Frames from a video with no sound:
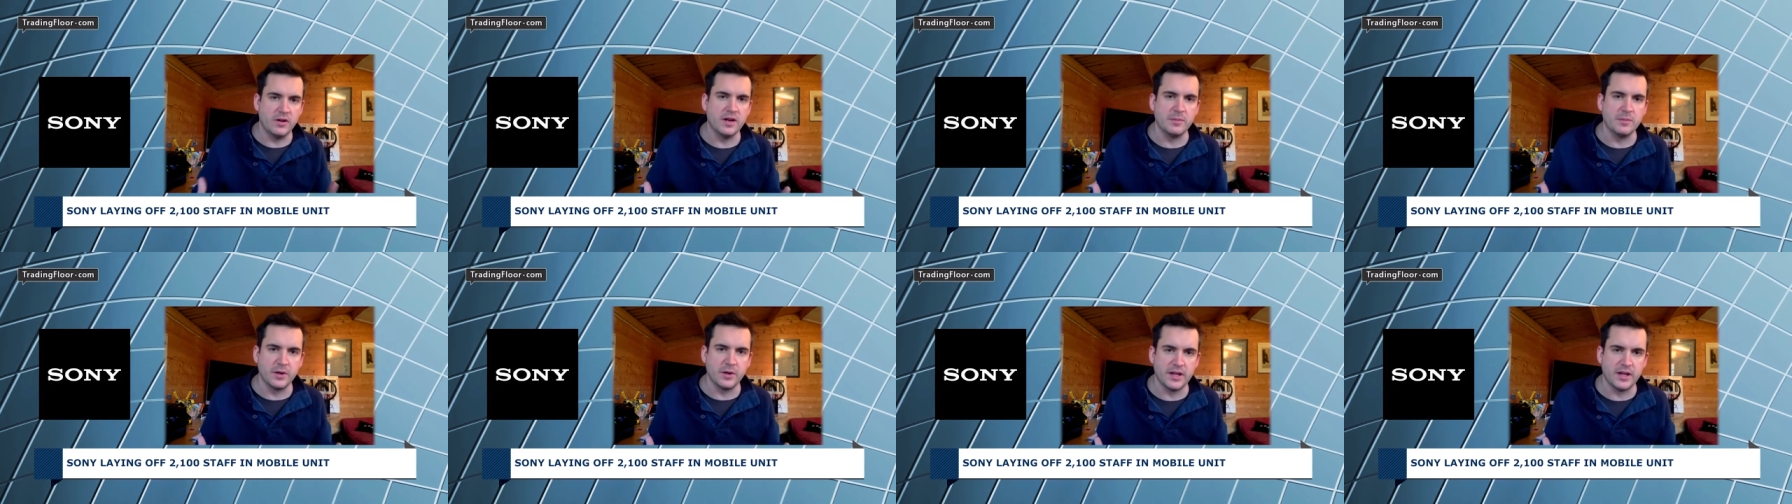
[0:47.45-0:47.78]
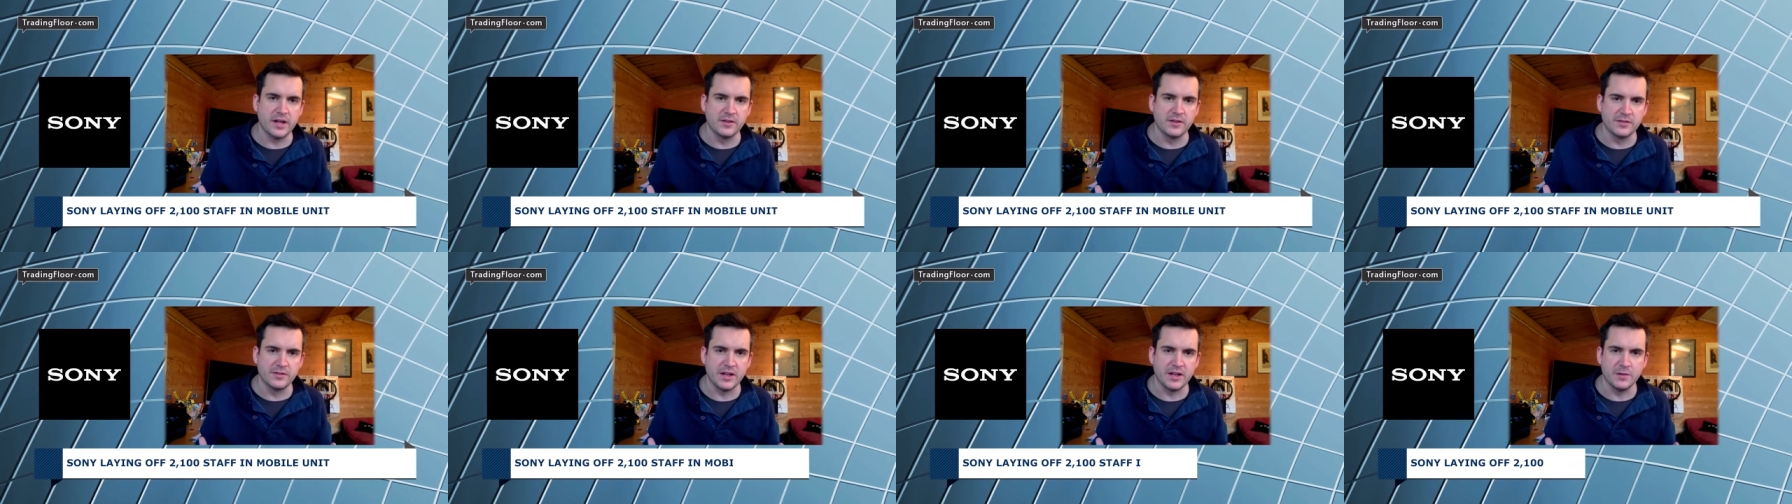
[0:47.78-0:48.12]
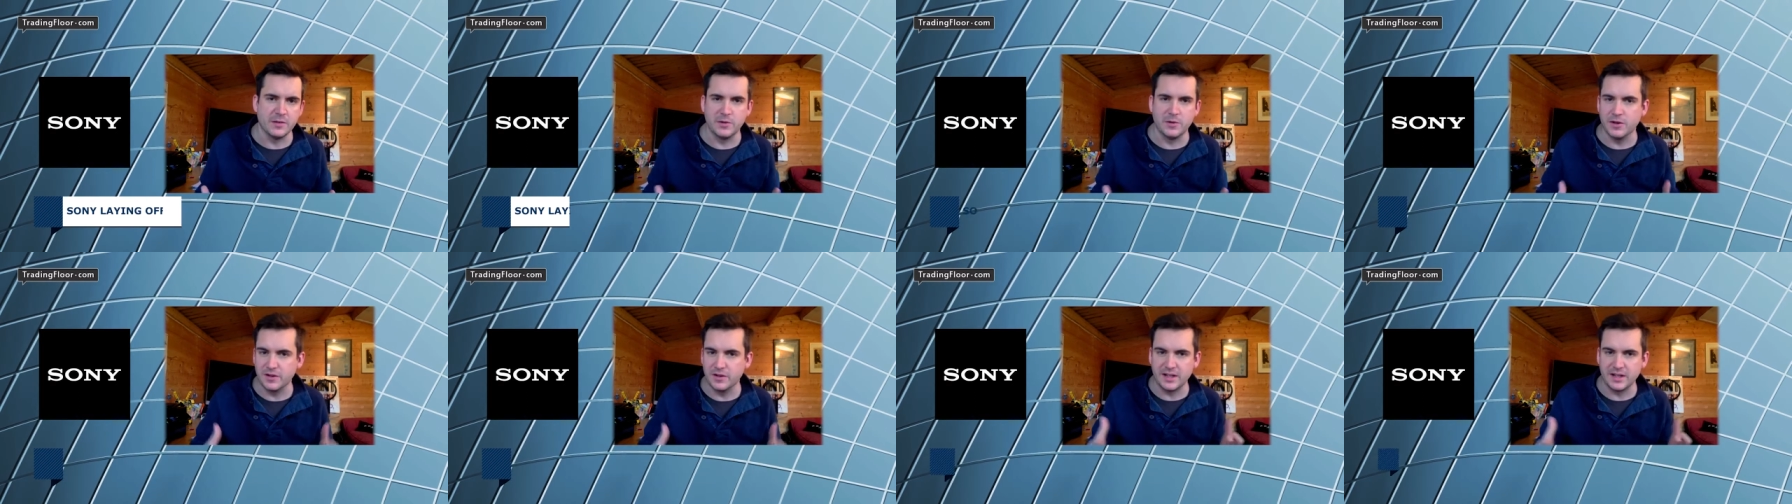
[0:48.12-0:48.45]
or anybody else
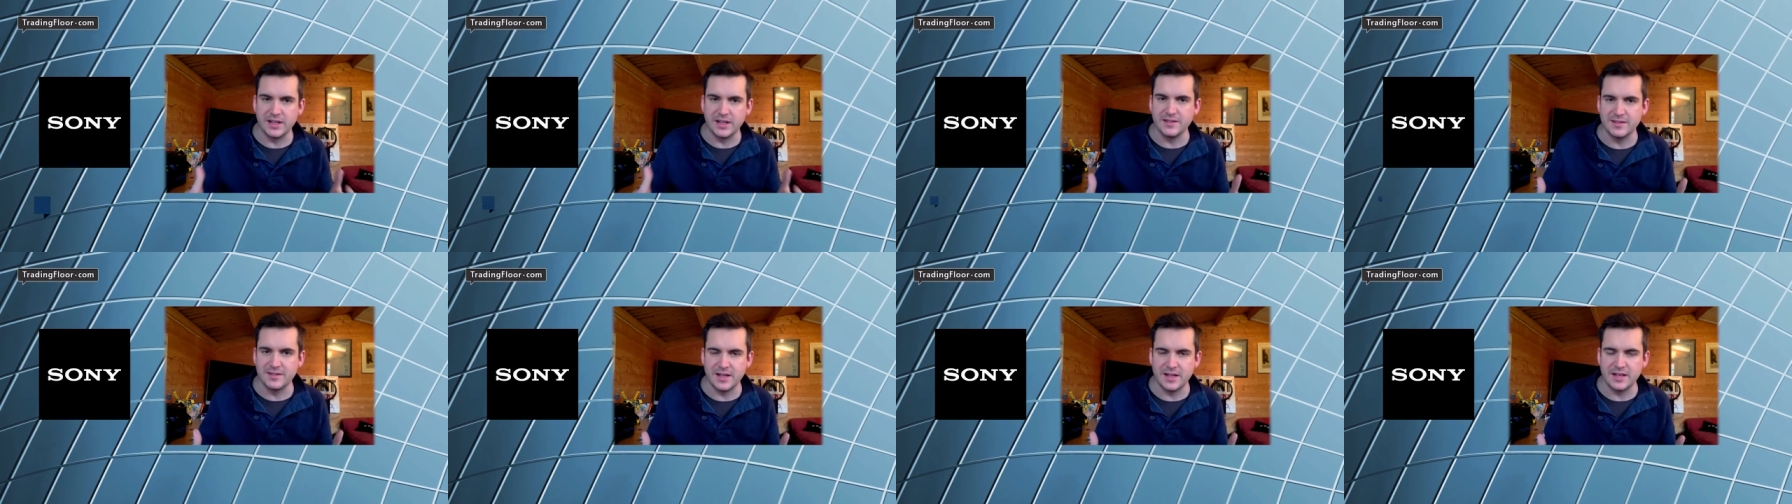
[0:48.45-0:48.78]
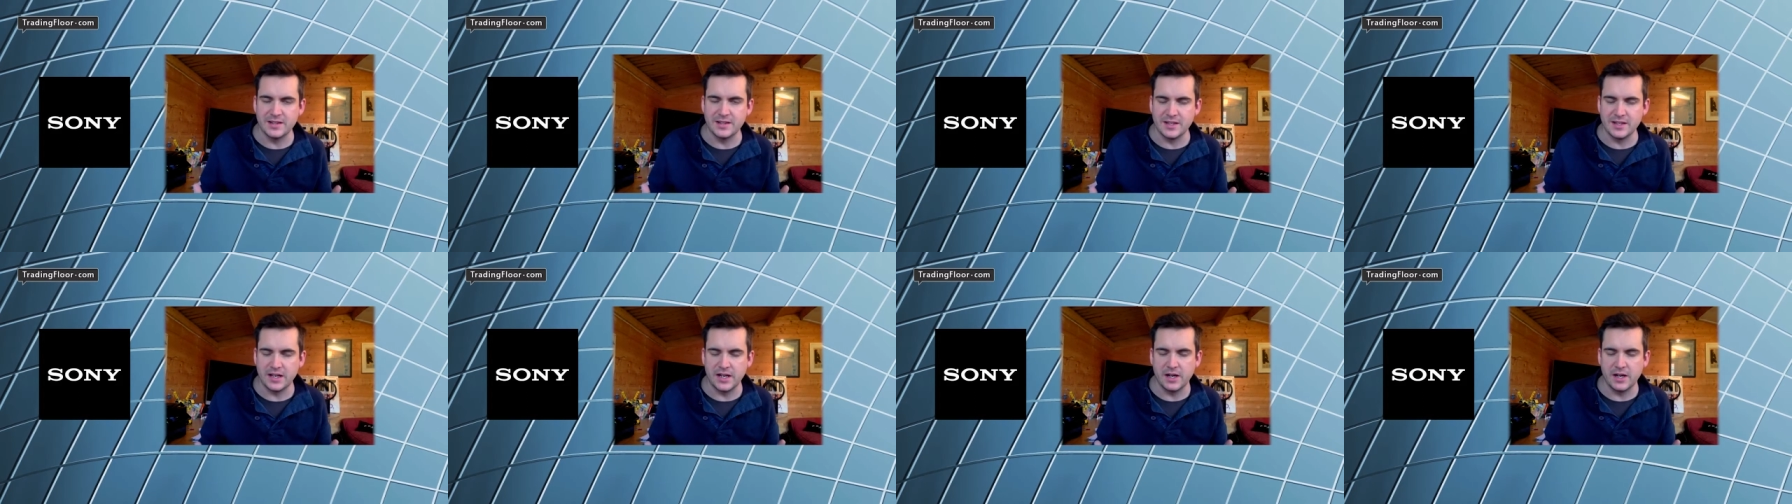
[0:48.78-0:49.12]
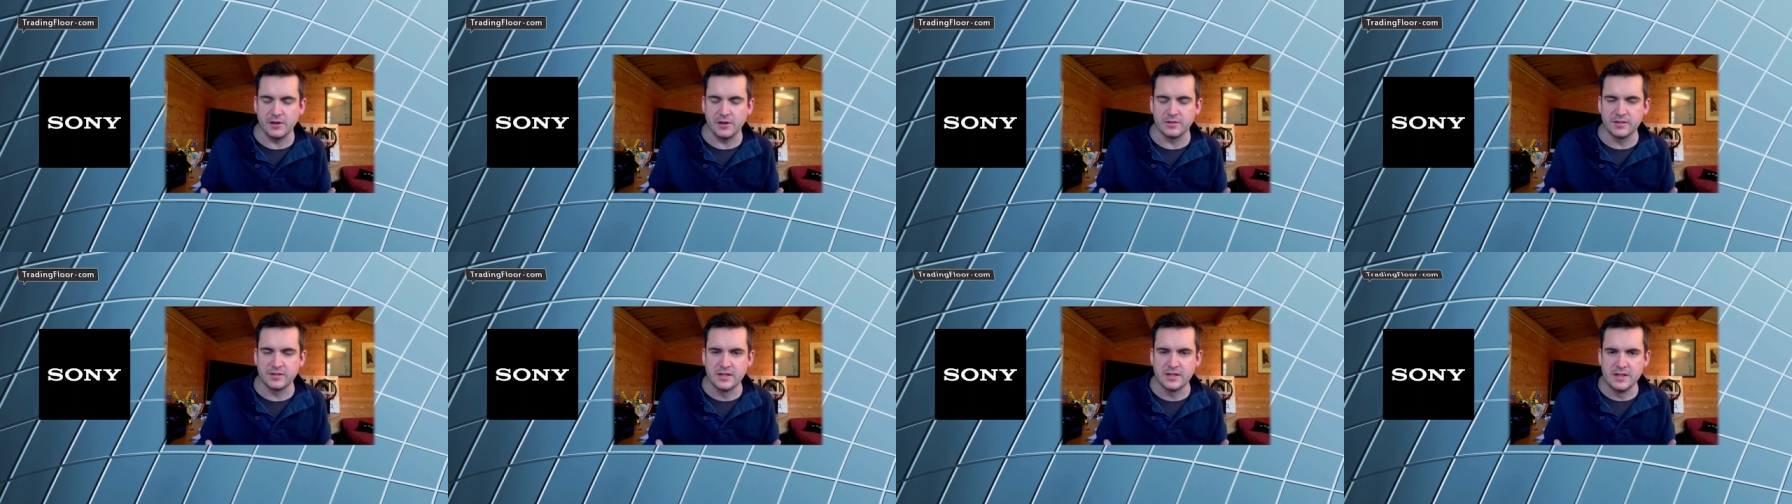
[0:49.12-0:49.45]
around the world against anything
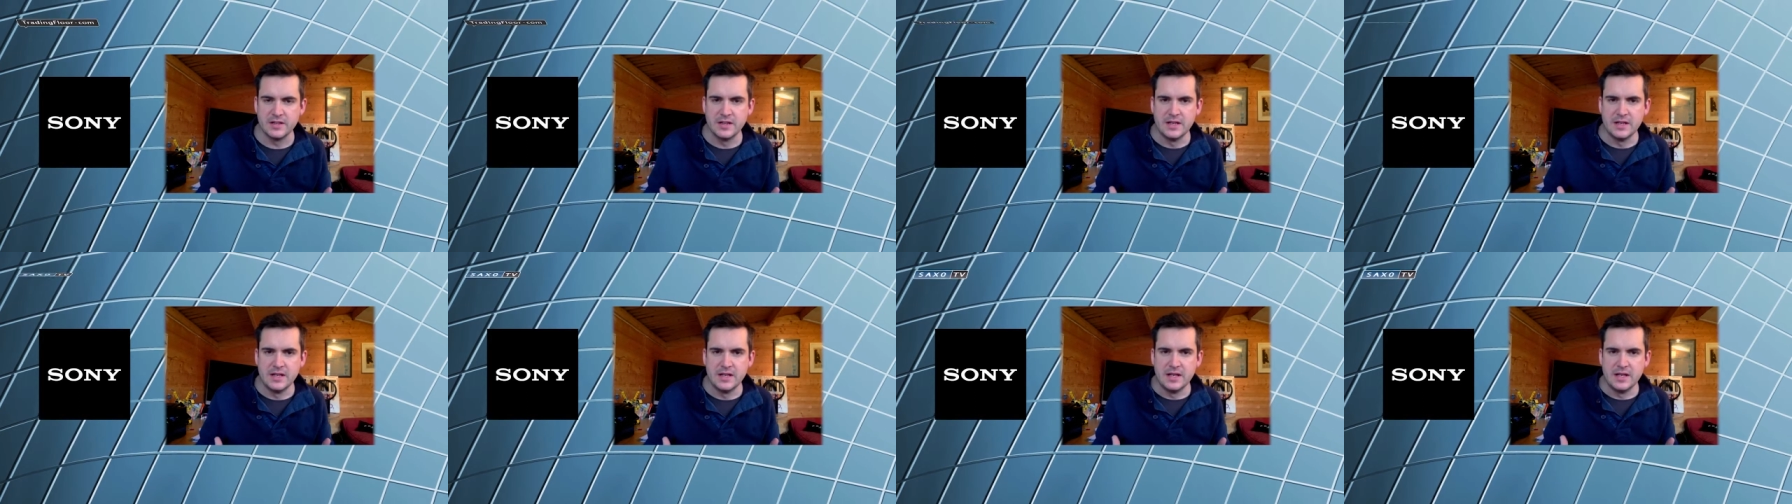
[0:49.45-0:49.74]
else.